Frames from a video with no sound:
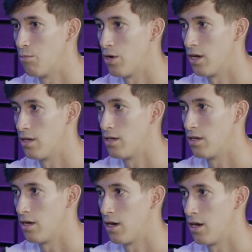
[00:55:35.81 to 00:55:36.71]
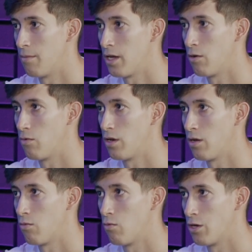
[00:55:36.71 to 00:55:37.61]
But um, it,
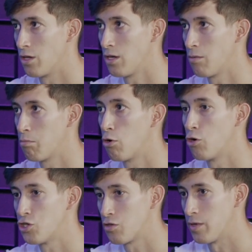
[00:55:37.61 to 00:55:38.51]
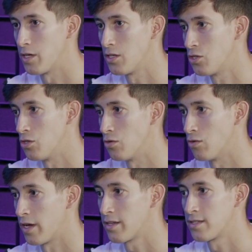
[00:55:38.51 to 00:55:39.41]
it really pushed me to
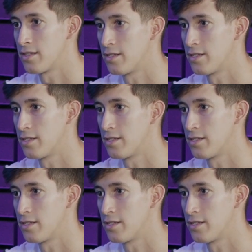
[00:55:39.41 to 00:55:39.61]
like